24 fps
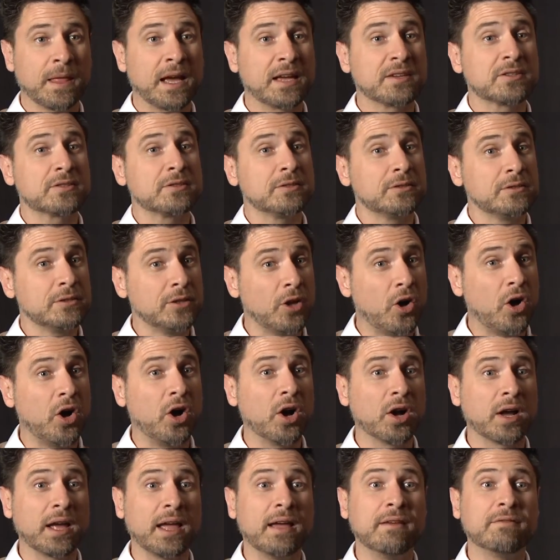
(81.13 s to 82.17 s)
has to
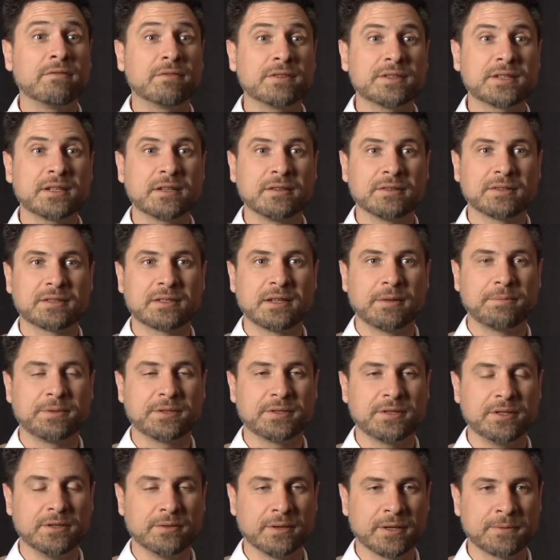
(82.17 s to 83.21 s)
log every single step
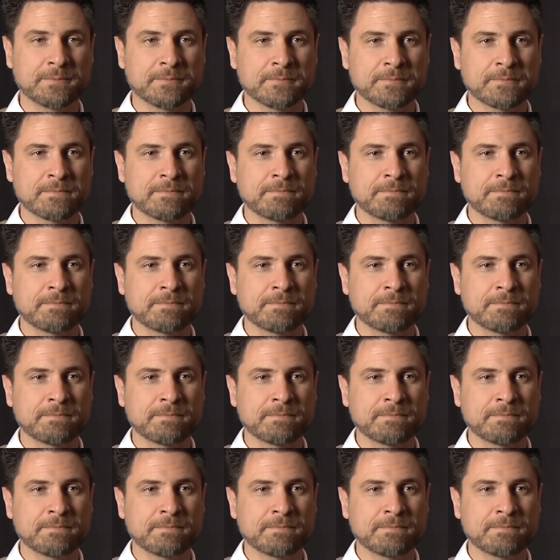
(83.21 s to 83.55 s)
it's doing.